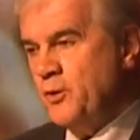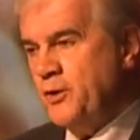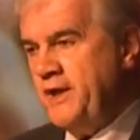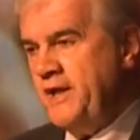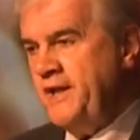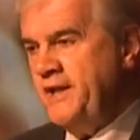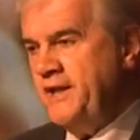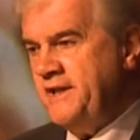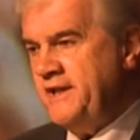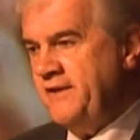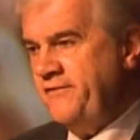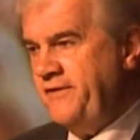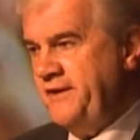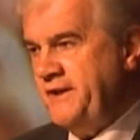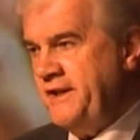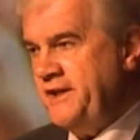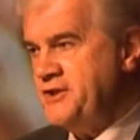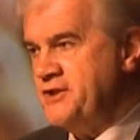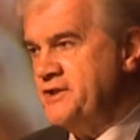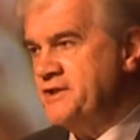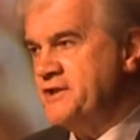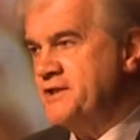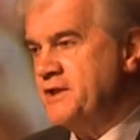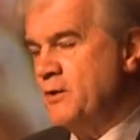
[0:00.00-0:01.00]
But in the
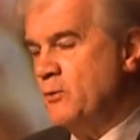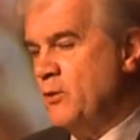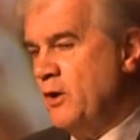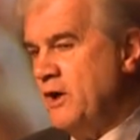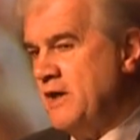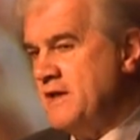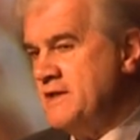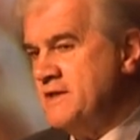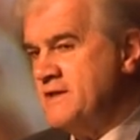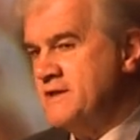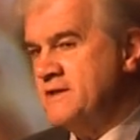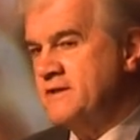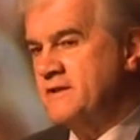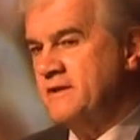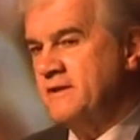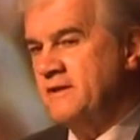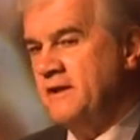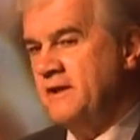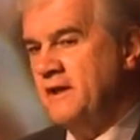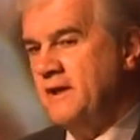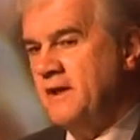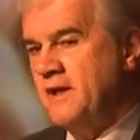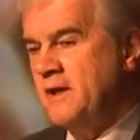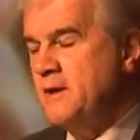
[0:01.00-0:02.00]
definitions there was
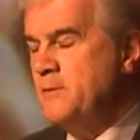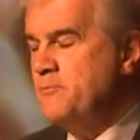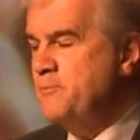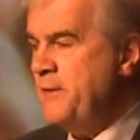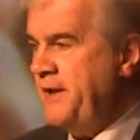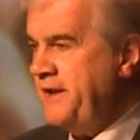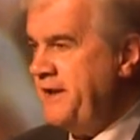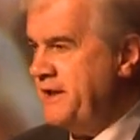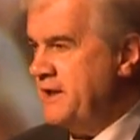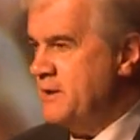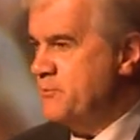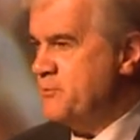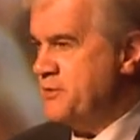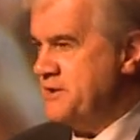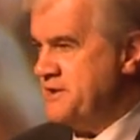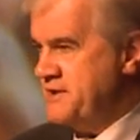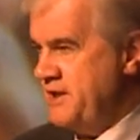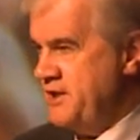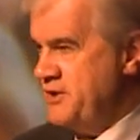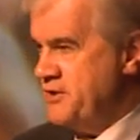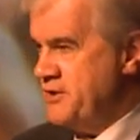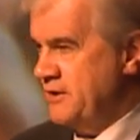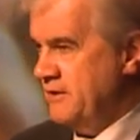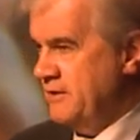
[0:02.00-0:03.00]
medical
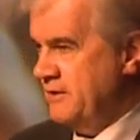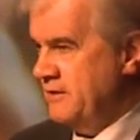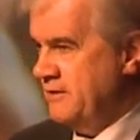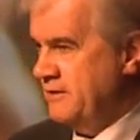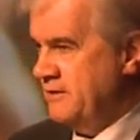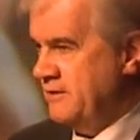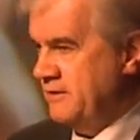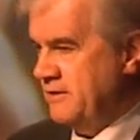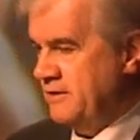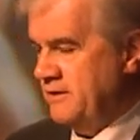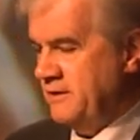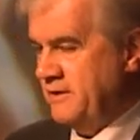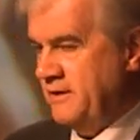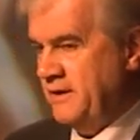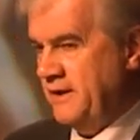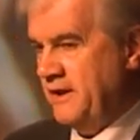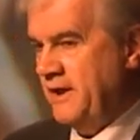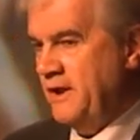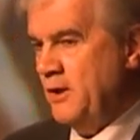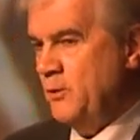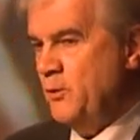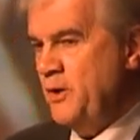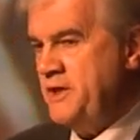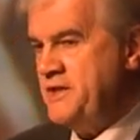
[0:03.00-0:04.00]
procedure,
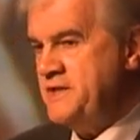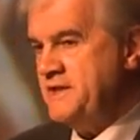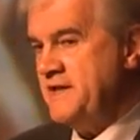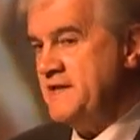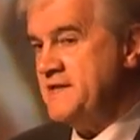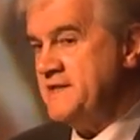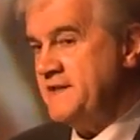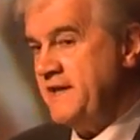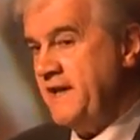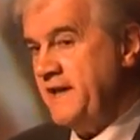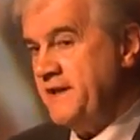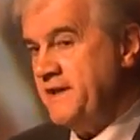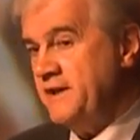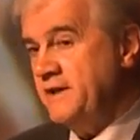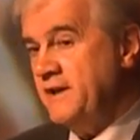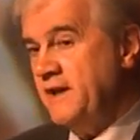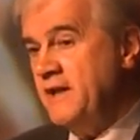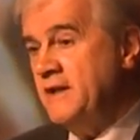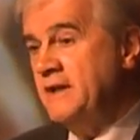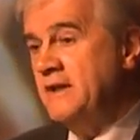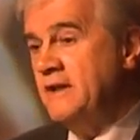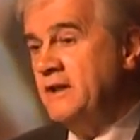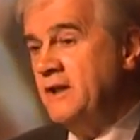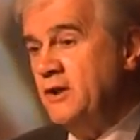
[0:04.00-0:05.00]
which they stated
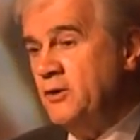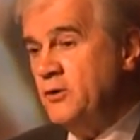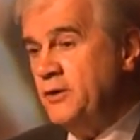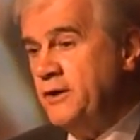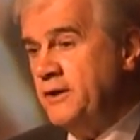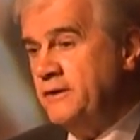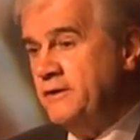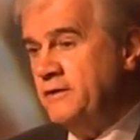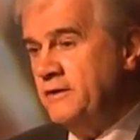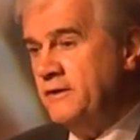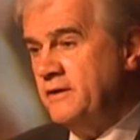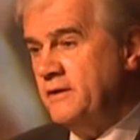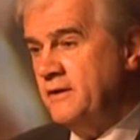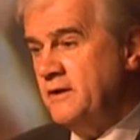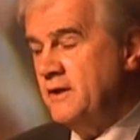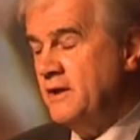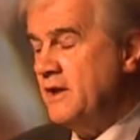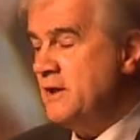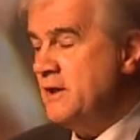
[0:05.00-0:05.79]
included